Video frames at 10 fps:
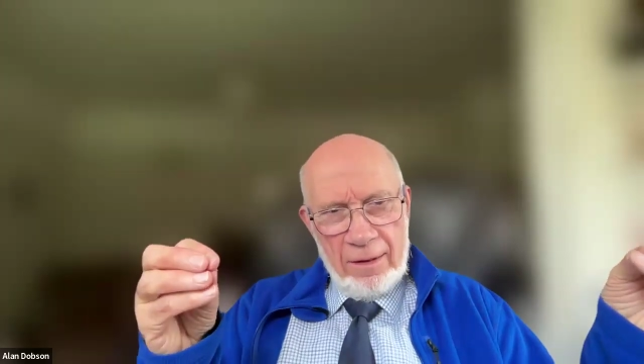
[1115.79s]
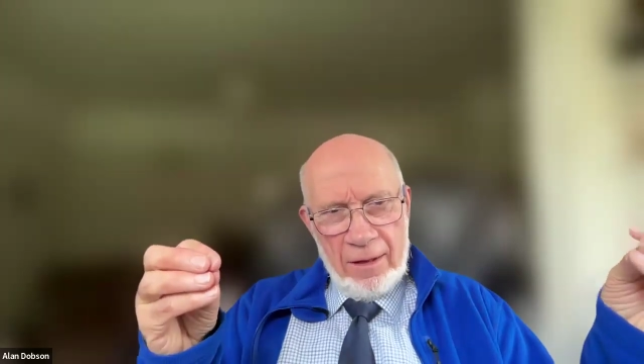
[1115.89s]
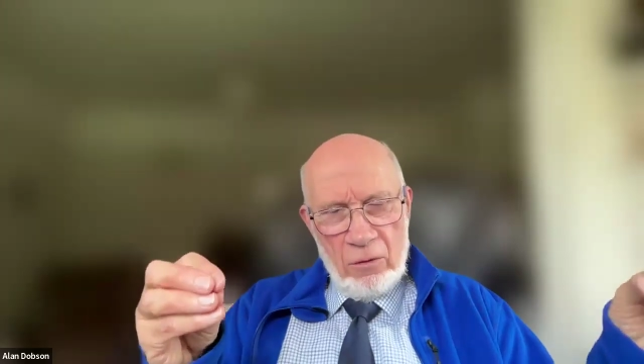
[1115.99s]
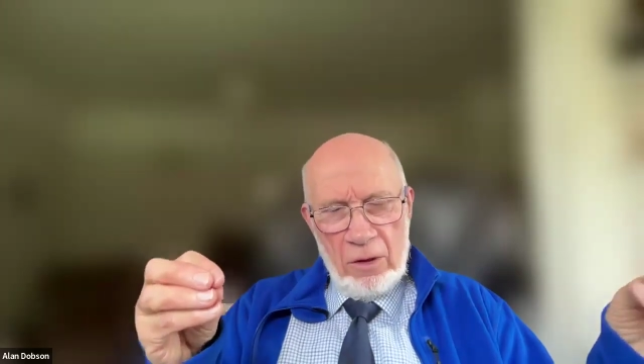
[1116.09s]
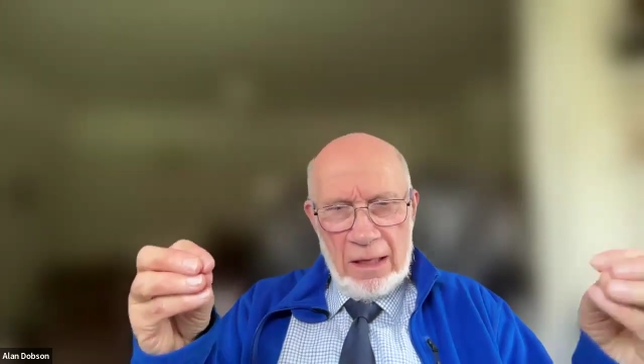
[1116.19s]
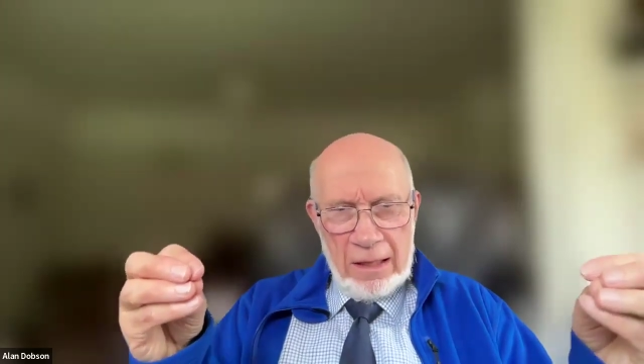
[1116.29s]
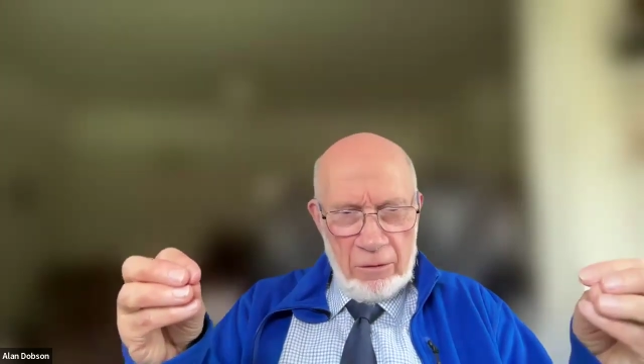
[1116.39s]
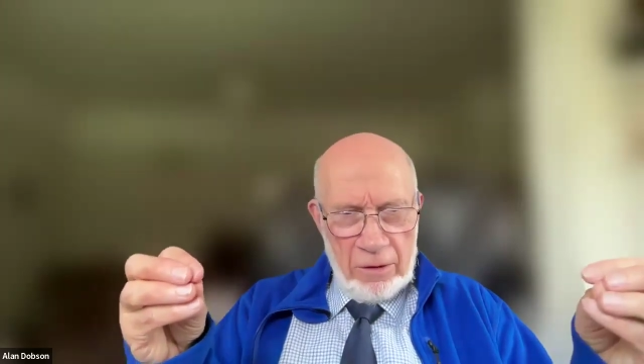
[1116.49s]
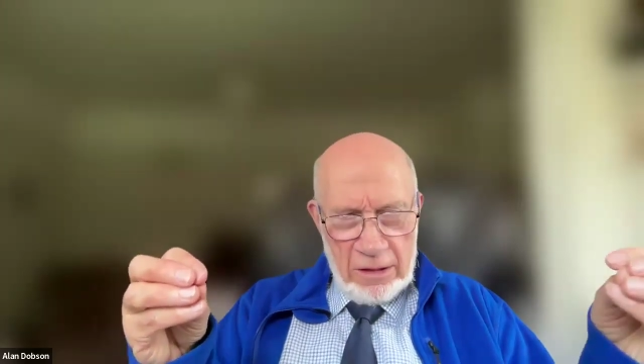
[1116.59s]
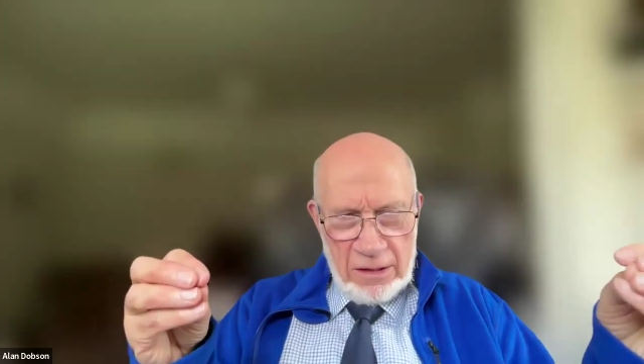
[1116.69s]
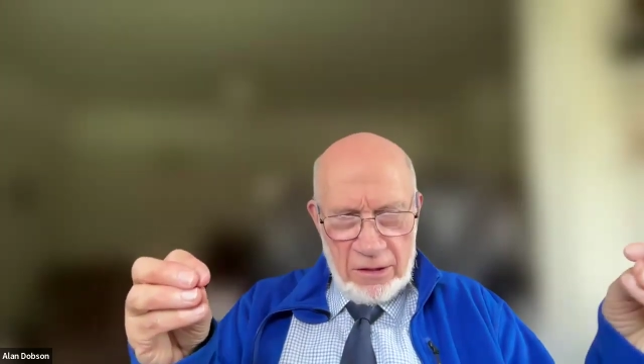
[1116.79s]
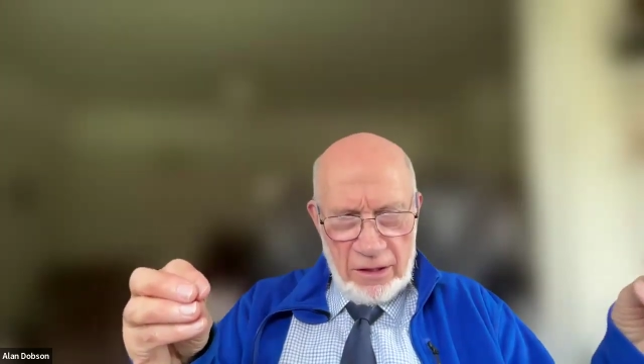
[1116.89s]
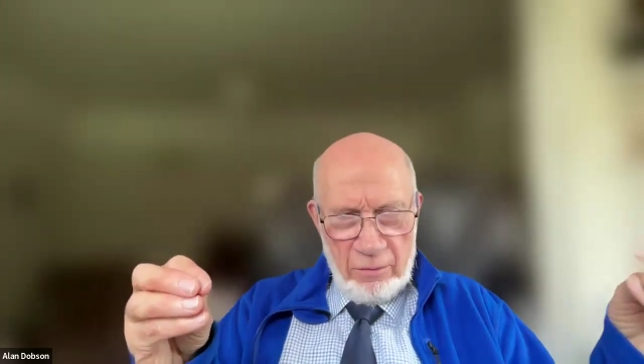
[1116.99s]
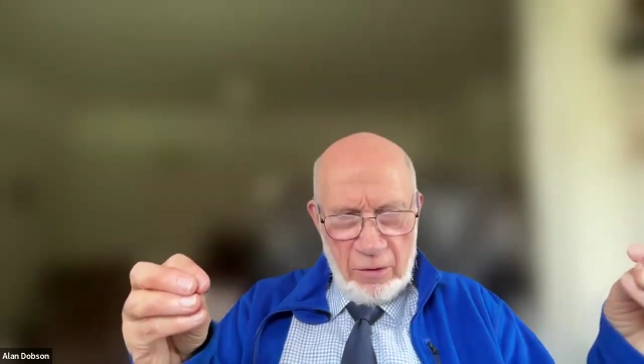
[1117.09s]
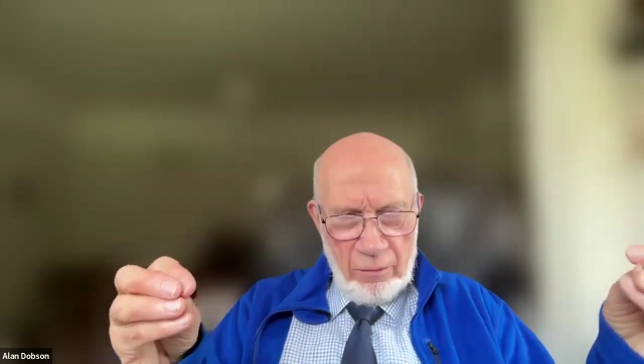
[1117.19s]
they all included a
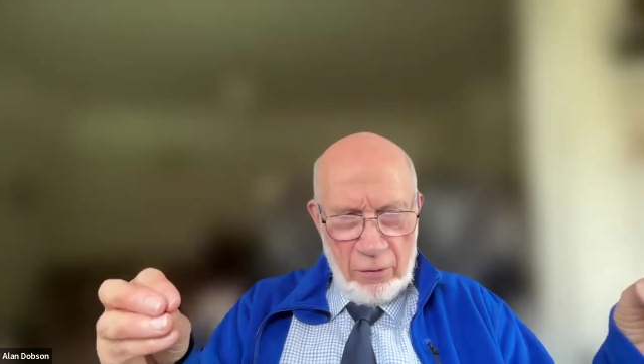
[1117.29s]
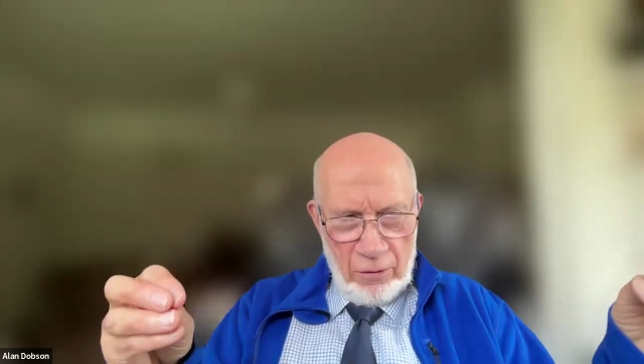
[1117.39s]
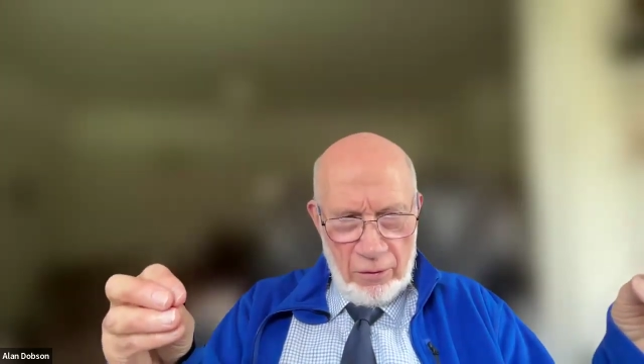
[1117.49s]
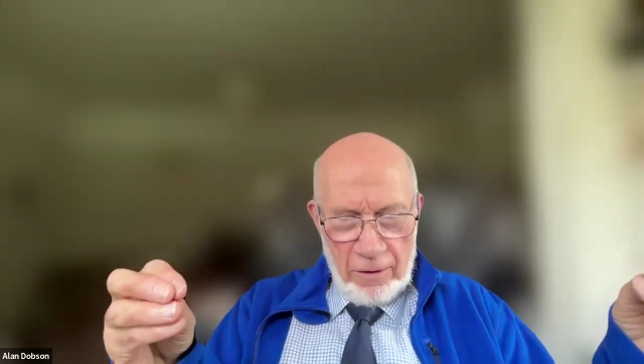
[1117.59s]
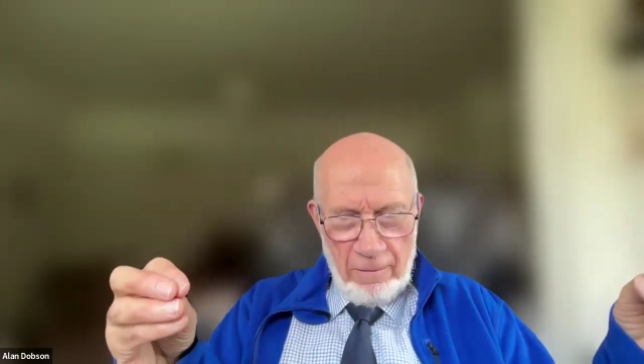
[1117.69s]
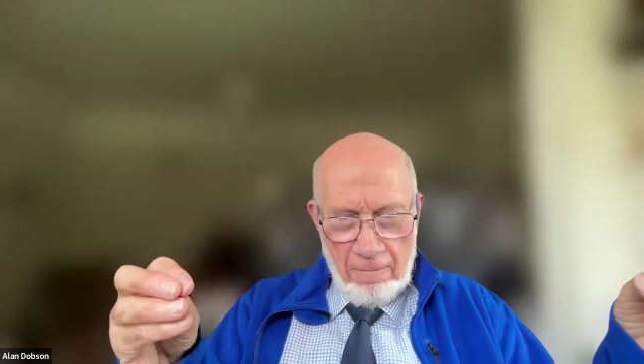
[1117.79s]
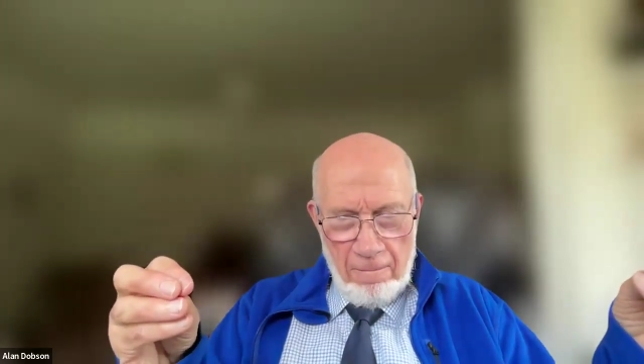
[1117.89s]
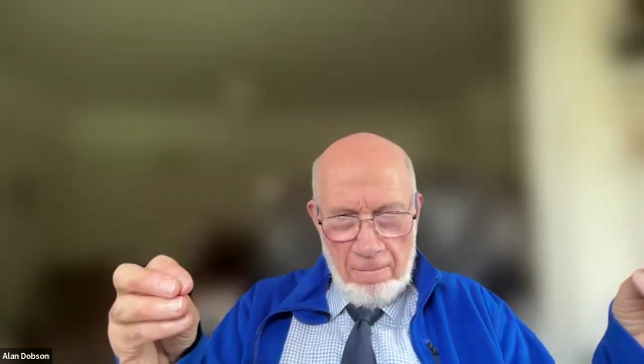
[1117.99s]
term abroad,